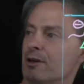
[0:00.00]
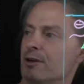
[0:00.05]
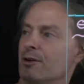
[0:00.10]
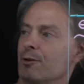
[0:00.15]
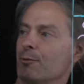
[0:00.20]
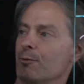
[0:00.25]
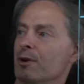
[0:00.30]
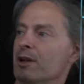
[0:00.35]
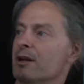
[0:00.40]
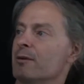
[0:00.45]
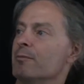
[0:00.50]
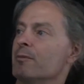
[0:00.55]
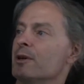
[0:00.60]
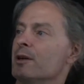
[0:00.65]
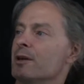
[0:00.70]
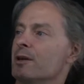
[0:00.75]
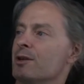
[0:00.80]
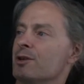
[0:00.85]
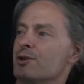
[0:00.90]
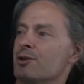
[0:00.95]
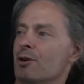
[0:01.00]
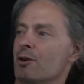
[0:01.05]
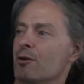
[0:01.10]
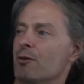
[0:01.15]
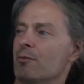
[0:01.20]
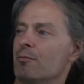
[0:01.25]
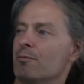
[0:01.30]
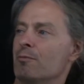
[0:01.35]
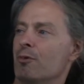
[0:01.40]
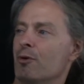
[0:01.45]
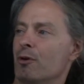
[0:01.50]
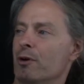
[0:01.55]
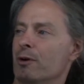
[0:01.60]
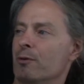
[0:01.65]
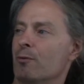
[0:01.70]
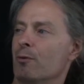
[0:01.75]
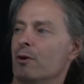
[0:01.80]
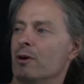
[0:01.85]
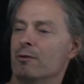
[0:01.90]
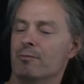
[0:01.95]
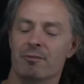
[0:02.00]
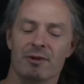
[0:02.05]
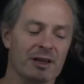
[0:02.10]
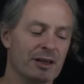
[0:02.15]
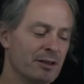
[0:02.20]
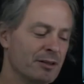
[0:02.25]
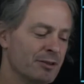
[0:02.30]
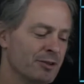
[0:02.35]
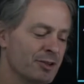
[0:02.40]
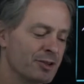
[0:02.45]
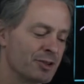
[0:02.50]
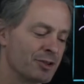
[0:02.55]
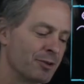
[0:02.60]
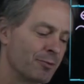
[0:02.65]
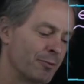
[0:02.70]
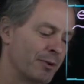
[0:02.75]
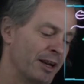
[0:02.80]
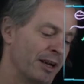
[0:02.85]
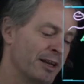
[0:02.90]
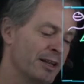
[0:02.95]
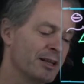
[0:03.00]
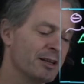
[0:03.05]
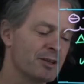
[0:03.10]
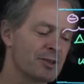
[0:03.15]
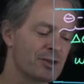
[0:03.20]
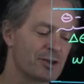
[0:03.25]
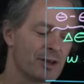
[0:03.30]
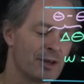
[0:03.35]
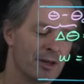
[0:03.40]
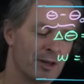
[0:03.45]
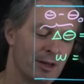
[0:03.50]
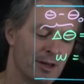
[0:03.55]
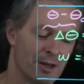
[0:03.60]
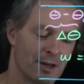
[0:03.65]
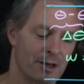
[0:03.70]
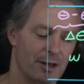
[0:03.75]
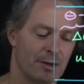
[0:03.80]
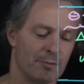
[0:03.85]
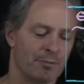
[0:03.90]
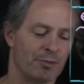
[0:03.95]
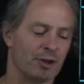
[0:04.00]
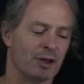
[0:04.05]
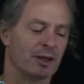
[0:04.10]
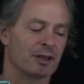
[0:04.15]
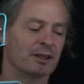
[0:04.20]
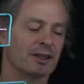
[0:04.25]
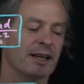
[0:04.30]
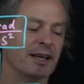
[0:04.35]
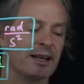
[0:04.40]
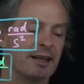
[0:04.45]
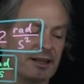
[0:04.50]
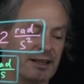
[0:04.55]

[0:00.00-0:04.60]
rim, so 0.1 meters is the radius. Plug that in